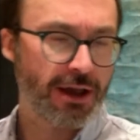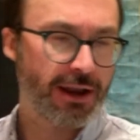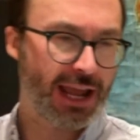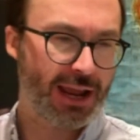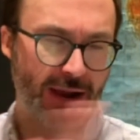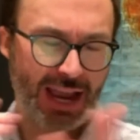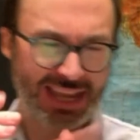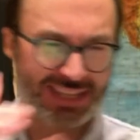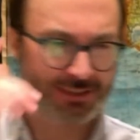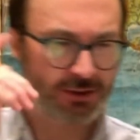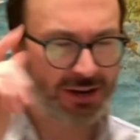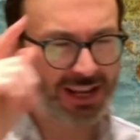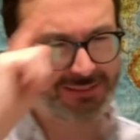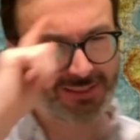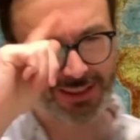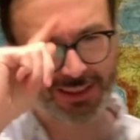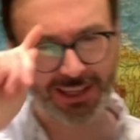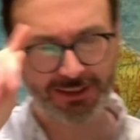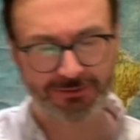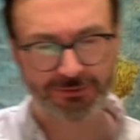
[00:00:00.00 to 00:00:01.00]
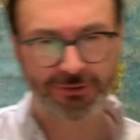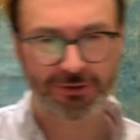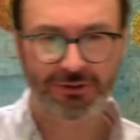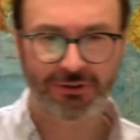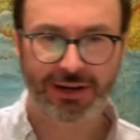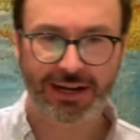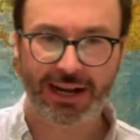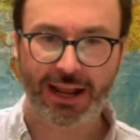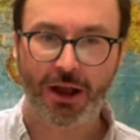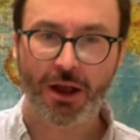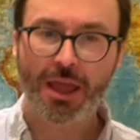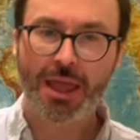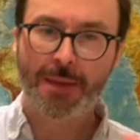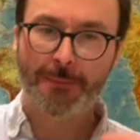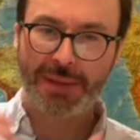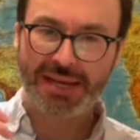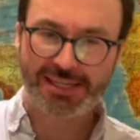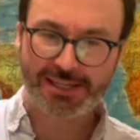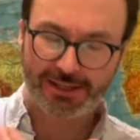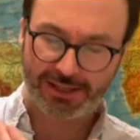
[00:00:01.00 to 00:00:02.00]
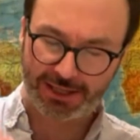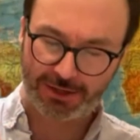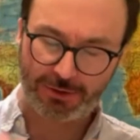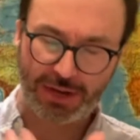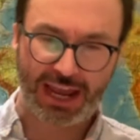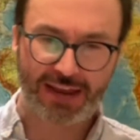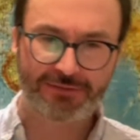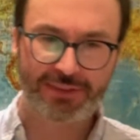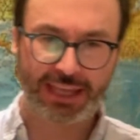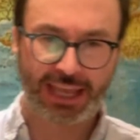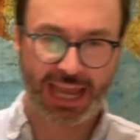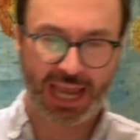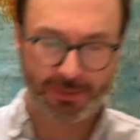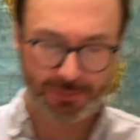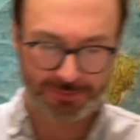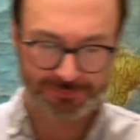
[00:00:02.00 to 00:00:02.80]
I don't have the link for it right now. Basically, you'd have the app